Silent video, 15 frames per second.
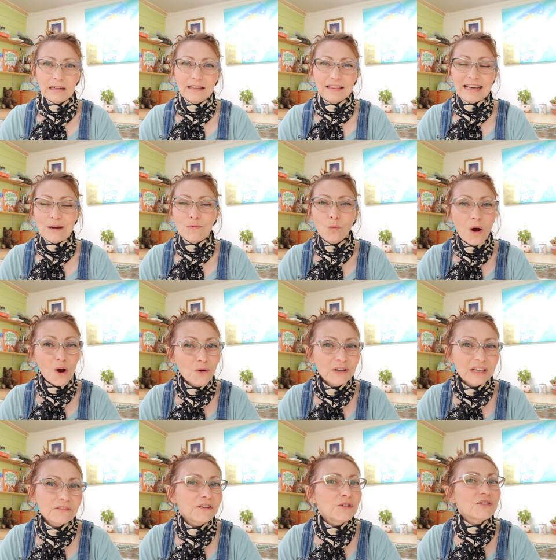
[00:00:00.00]
They
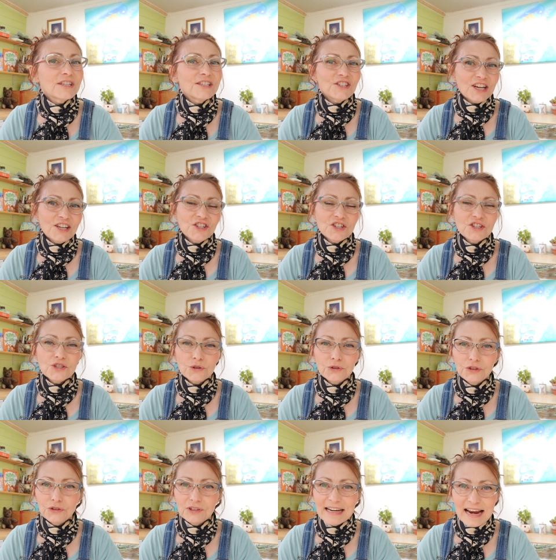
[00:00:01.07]
won't give you suggestions on
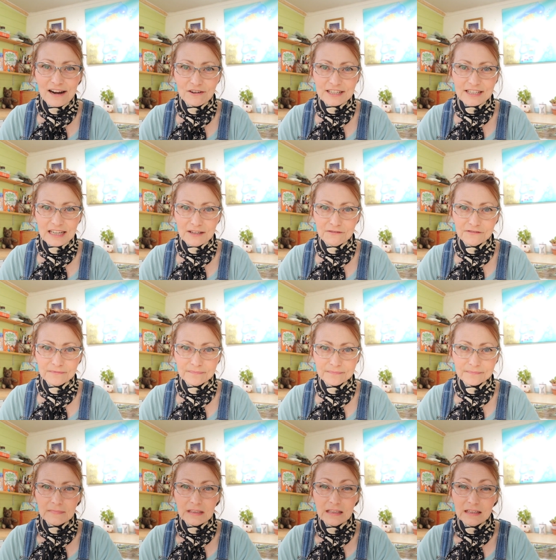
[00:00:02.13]
your narrative.
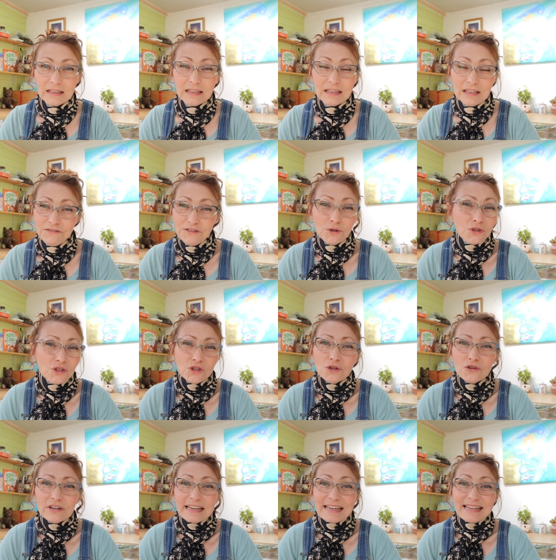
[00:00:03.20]
If your
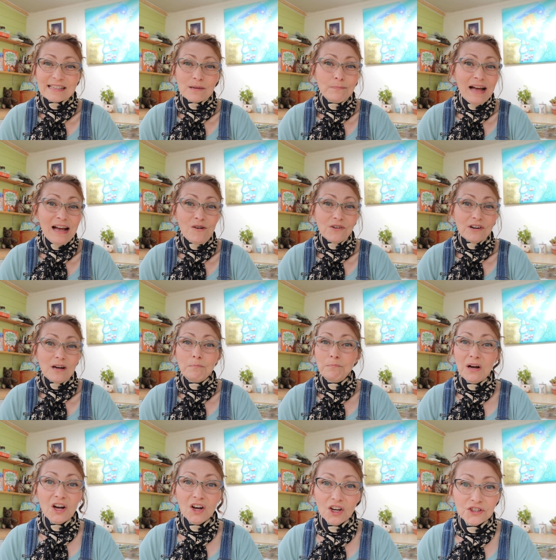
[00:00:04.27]
story is about a
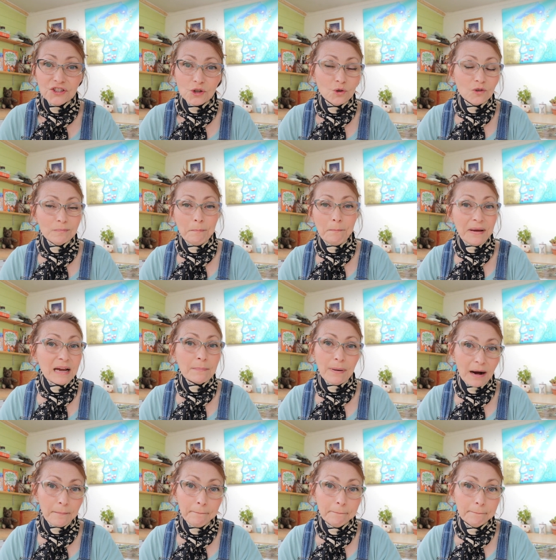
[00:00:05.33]
bird called Big
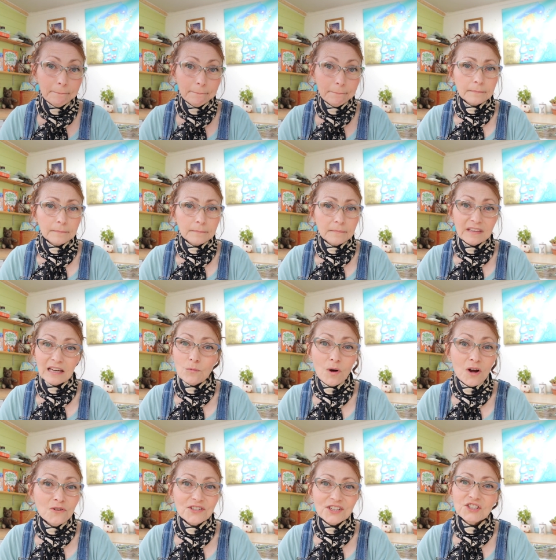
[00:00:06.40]
Bum, they
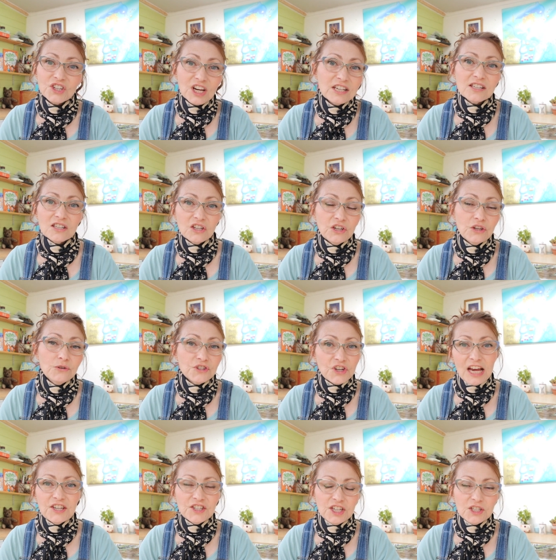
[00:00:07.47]
won't suggest that you
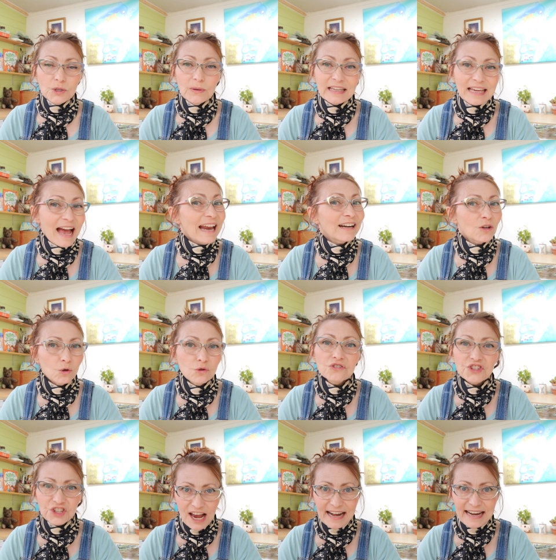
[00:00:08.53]
change it to a cat
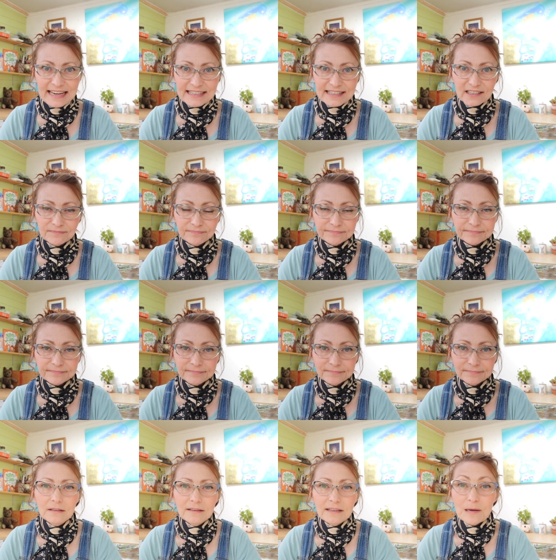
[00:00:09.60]
called Janet.
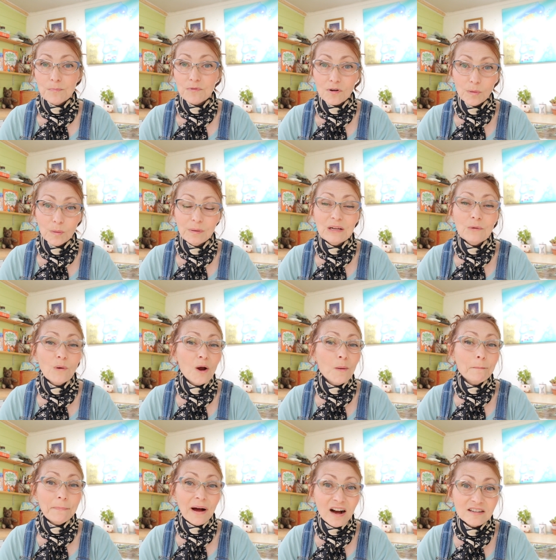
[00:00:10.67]
They probably
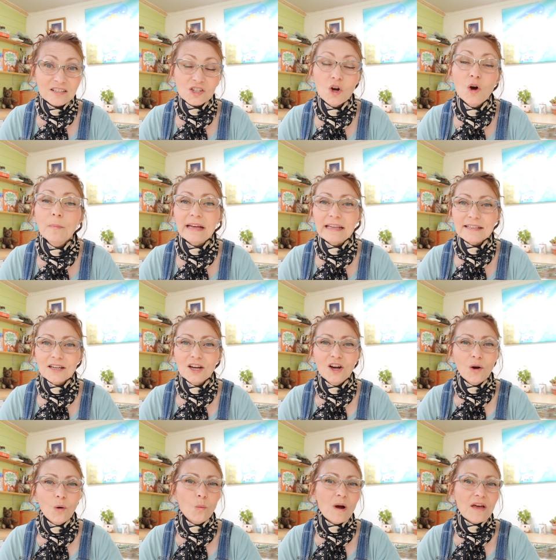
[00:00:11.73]
won't pass comment
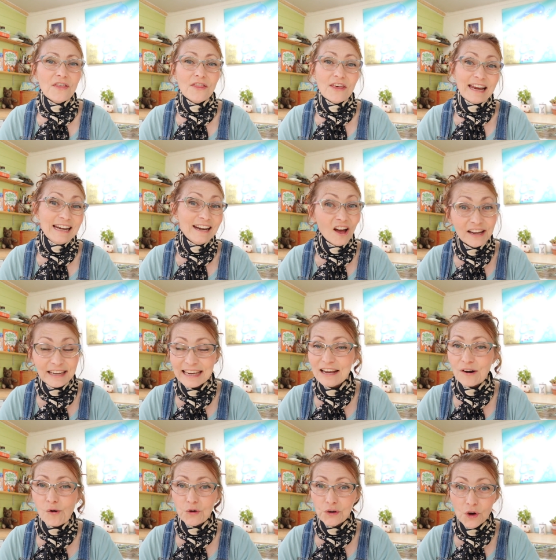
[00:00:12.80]
on whether they like it
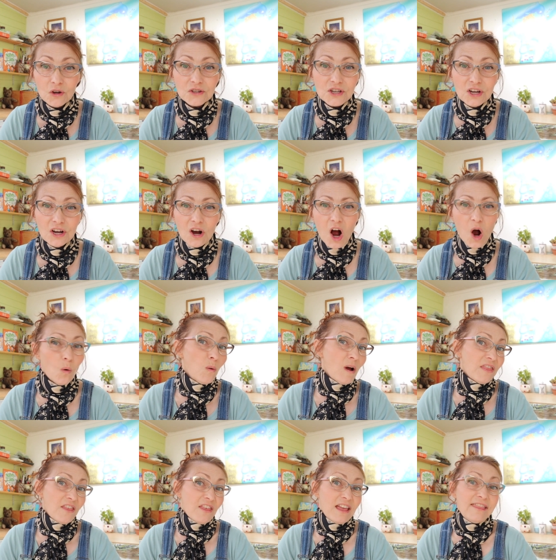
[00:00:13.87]
or not, or
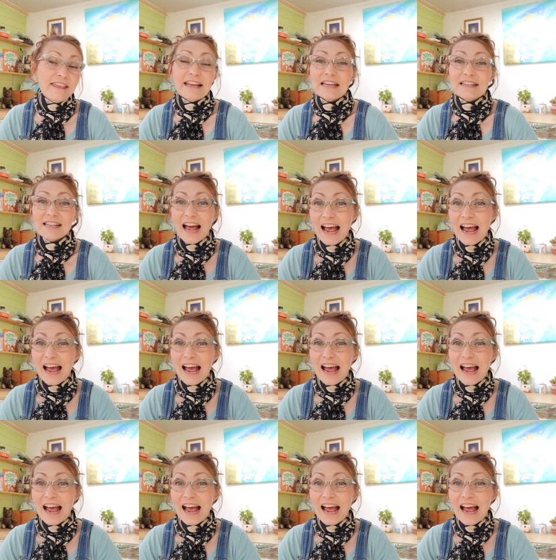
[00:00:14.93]
whether they think it's